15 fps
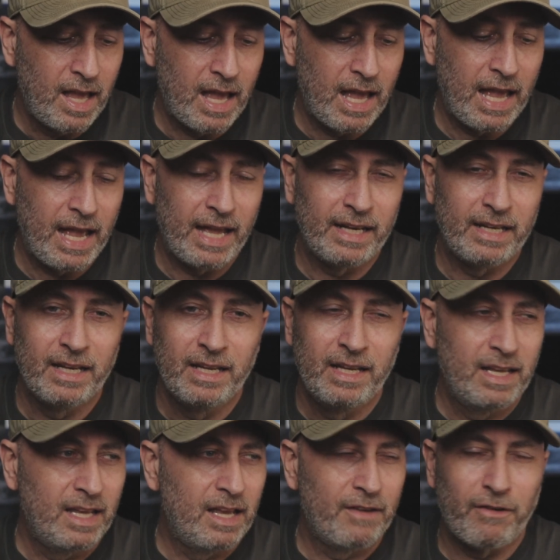and
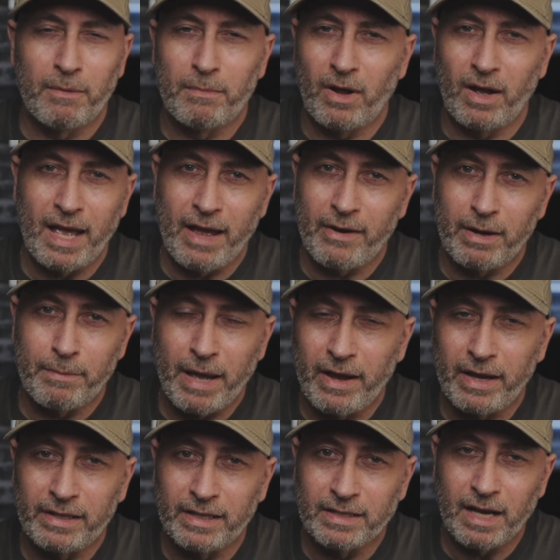if I'm like out and about
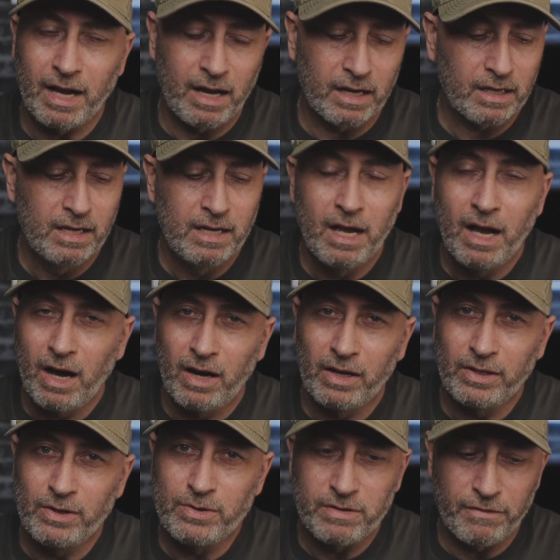in the dark, I
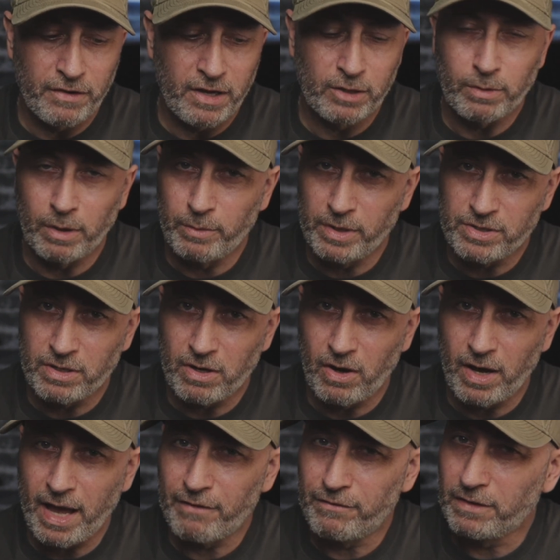use the third one, which
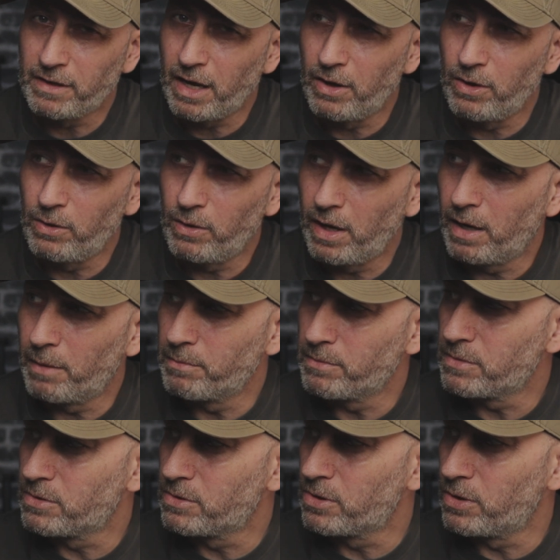I have go up
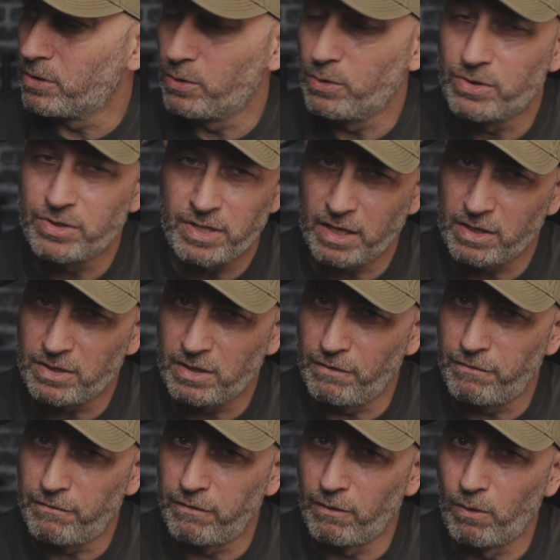to
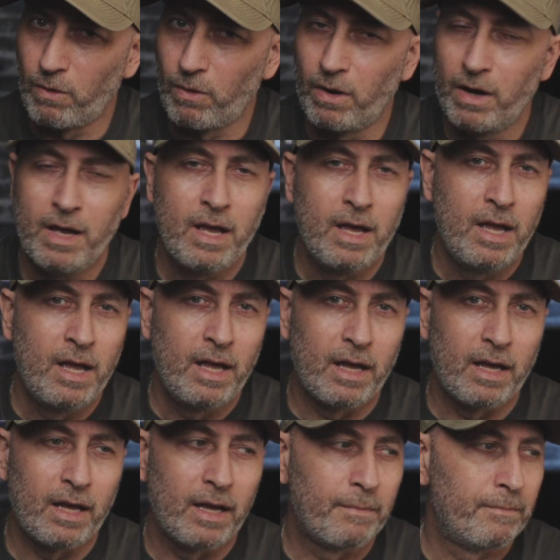64.
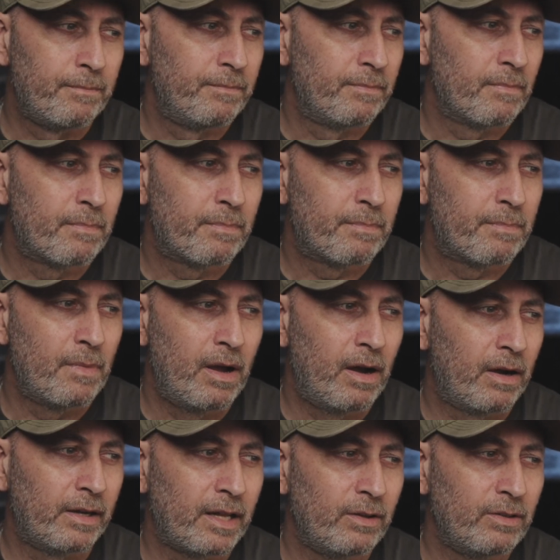
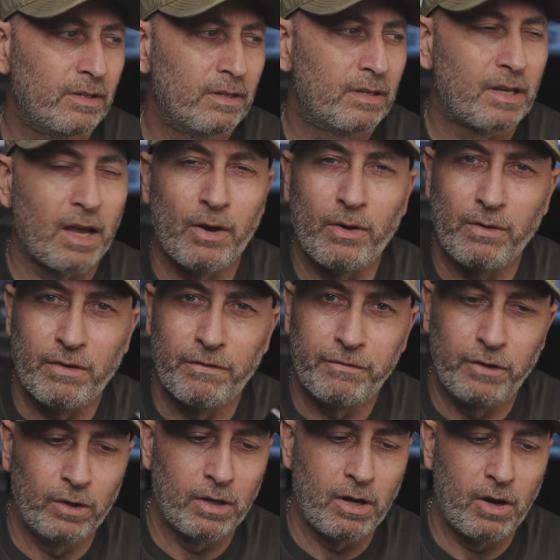I don't go the
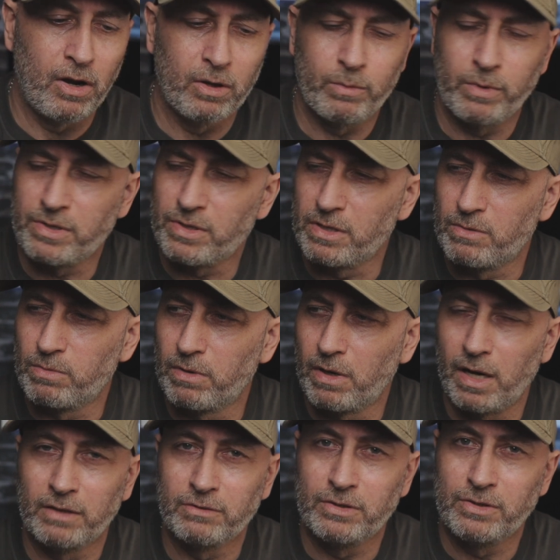full hog, which is what,
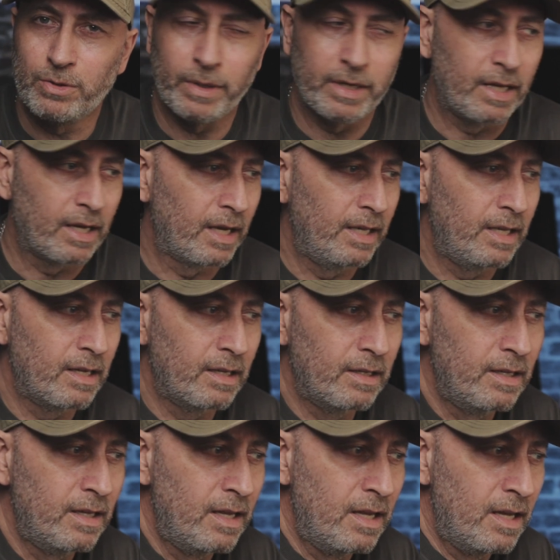128.
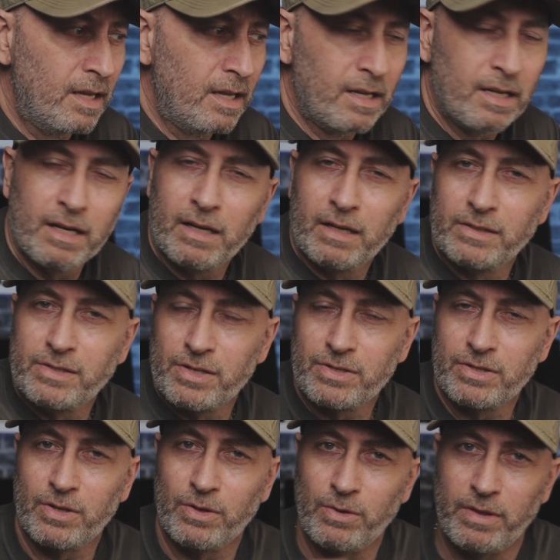I
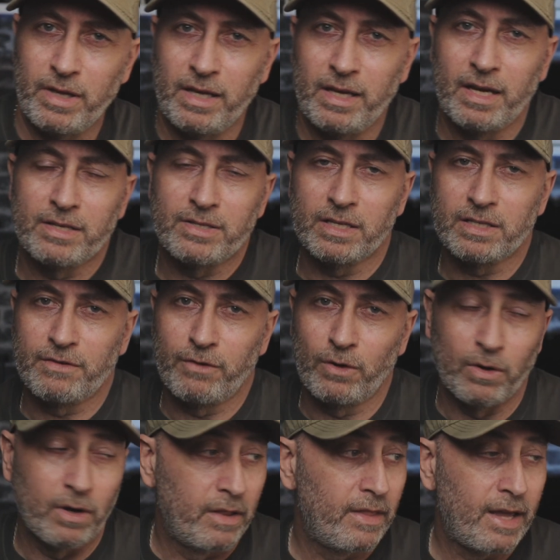just do the
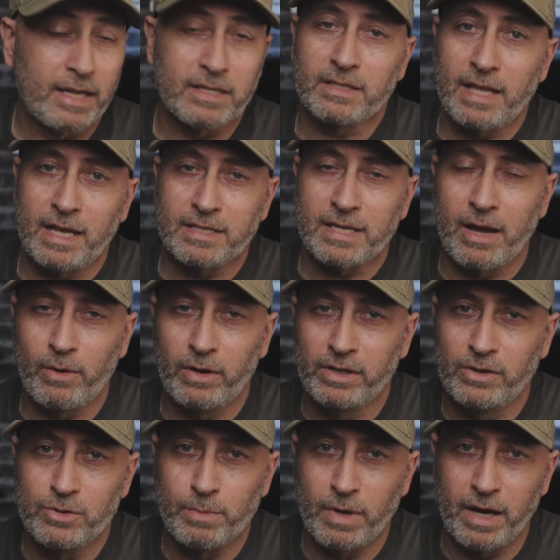64, and that's how I
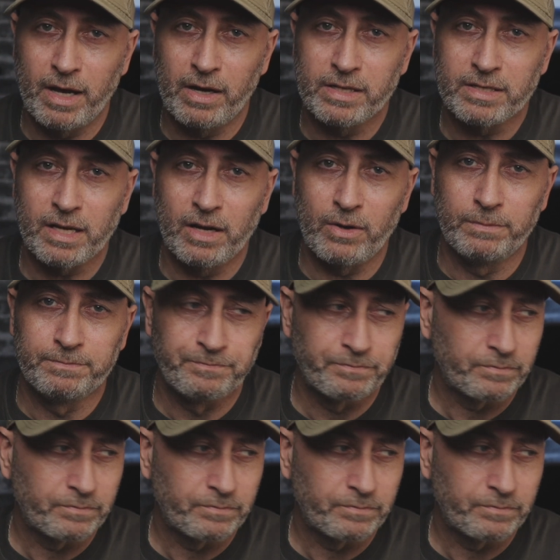use my ISO.